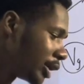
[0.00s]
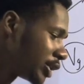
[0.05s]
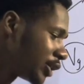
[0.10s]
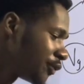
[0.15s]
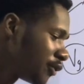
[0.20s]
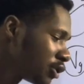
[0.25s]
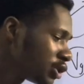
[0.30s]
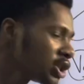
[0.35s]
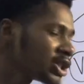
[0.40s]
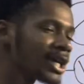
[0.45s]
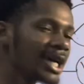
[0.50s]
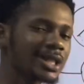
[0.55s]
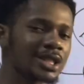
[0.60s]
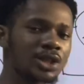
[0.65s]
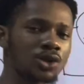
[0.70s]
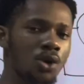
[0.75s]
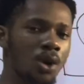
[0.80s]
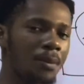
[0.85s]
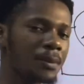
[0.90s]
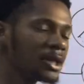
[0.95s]
the voltage that is
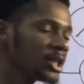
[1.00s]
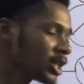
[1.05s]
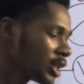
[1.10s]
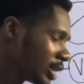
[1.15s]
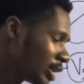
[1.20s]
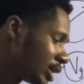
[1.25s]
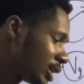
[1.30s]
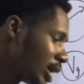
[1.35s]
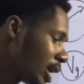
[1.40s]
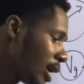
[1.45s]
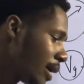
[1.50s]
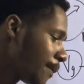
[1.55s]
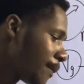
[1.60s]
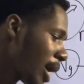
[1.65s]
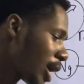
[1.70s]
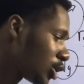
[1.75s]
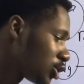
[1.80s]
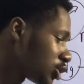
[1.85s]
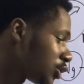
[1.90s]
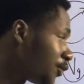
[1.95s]
coming in
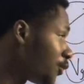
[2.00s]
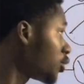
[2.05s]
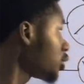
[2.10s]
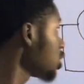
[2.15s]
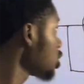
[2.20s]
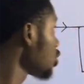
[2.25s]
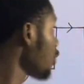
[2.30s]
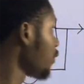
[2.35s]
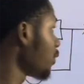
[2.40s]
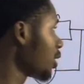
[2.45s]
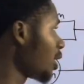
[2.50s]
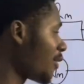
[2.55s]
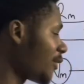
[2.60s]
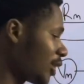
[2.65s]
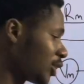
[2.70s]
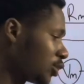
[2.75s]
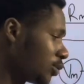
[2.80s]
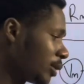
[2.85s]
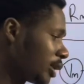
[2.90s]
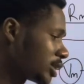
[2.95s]
minus the voltage of the
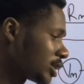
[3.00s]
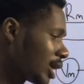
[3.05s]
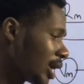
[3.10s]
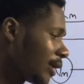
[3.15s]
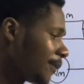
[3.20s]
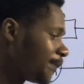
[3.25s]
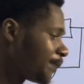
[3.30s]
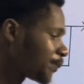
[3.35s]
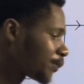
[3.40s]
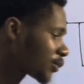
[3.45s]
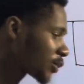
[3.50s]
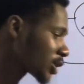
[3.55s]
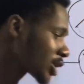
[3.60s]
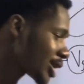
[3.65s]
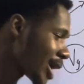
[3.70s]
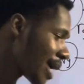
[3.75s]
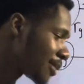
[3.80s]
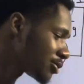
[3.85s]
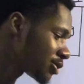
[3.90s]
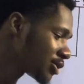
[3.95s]
galvanometer
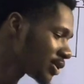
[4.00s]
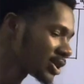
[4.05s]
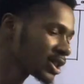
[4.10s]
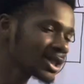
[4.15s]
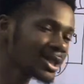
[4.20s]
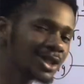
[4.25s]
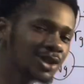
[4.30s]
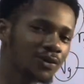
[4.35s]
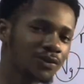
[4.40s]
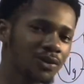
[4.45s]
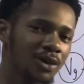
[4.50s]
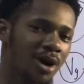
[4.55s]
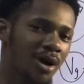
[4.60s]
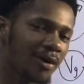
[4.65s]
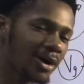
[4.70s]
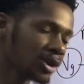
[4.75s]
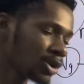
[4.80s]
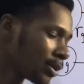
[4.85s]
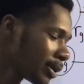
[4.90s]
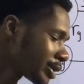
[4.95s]
times the resistance of the
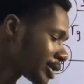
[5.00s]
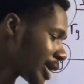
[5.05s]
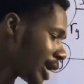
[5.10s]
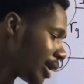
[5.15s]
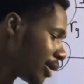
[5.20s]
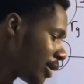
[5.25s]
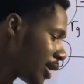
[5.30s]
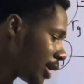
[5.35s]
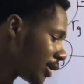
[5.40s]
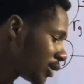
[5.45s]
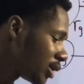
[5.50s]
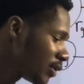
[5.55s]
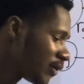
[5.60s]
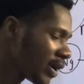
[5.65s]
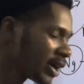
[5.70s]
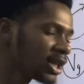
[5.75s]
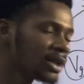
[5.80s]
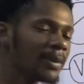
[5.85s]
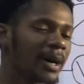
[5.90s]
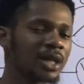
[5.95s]
galvanometer
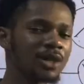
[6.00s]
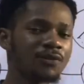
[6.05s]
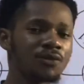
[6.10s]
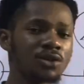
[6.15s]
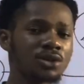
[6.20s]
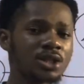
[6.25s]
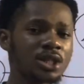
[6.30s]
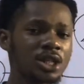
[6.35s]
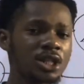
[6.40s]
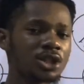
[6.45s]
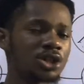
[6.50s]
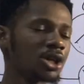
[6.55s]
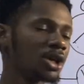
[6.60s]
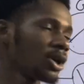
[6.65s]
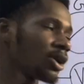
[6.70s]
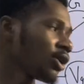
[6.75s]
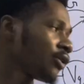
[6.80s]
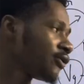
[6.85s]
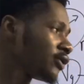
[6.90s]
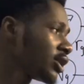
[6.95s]
divided by the voltage
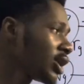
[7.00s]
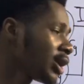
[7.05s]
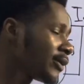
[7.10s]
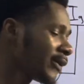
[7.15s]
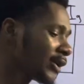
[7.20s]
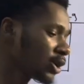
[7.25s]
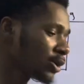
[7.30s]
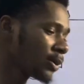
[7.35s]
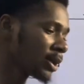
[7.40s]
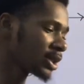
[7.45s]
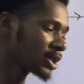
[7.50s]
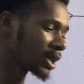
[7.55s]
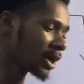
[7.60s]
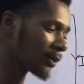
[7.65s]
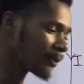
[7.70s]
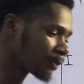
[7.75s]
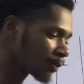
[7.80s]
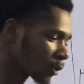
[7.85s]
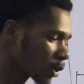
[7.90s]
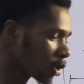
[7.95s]
of the galvanometer.
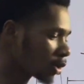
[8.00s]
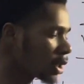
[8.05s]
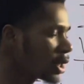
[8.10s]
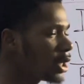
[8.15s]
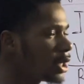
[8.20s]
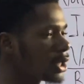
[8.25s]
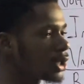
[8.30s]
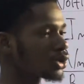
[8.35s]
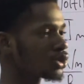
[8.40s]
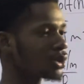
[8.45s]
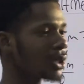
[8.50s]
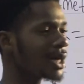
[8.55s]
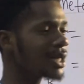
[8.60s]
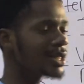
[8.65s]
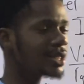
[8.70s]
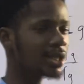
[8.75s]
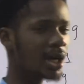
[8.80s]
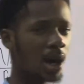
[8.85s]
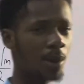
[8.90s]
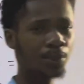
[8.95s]
Okay, so that
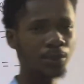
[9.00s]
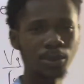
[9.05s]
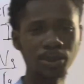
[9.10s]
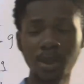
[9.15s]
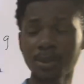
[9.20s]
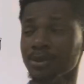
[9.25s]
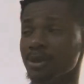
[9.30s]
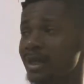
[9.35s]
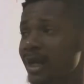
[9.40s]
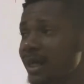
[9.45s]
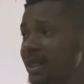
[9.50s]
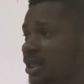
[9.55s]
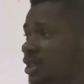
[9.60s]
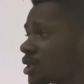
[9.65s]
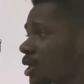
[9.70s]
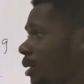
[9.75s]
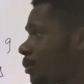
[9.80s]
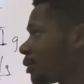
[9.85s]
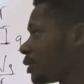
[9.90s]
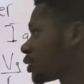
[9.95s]
is how problems like this
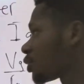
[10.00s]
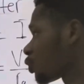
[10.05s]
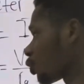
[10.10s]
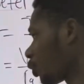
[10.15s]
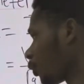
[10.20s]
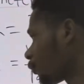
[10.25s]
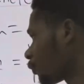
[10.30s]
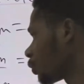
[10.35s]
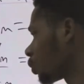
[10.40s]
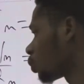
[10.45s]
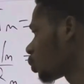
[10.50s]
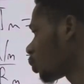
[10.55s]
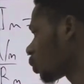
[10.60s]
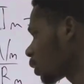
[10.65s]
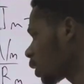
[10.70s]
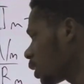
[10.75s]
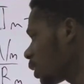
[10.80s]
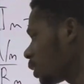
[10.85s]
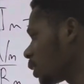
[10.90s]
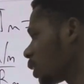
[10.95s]
are being solved.
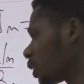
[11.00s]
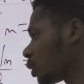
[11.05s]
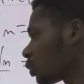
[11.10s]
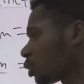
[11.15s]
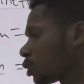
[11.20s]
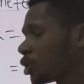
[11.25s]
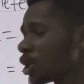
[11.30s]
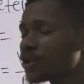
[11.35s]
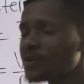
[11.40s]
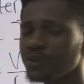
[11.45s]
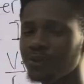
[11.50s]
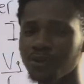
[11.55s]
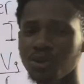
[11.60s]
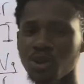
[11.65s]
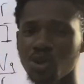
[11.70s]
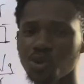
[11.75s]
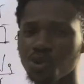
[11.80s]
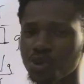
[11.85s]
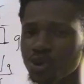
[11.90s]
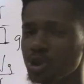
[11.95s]
Okay, in our next few
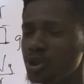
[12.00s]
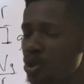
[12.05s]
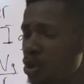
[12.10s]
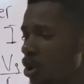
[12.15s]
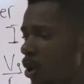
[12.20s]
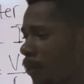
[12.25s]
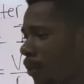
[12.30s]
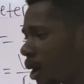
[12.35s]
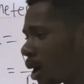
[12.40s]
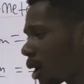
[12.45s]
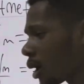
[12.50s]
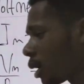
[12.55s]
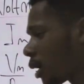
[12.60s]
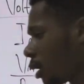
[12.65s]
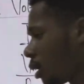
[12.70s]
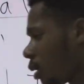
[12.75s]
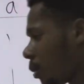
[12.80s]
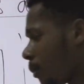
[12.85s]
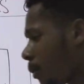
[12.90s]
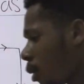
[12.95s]
videos we'll talk about
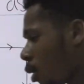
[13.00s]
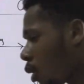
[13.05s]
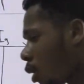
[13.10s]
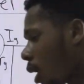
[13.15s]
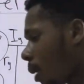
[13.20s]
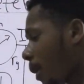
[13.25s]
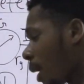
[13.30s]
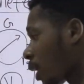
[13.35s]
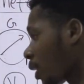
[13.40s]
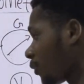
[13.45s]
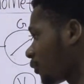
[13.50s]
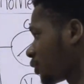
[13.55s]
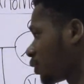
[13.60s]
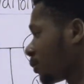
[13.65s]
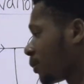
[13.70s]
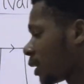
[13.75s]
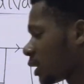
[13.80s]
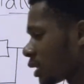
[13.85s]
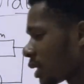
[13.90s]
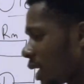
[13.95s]
more about
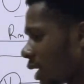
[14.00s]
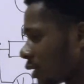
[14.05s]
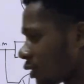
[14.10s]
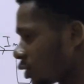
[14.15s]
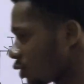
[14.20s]
galvanometer and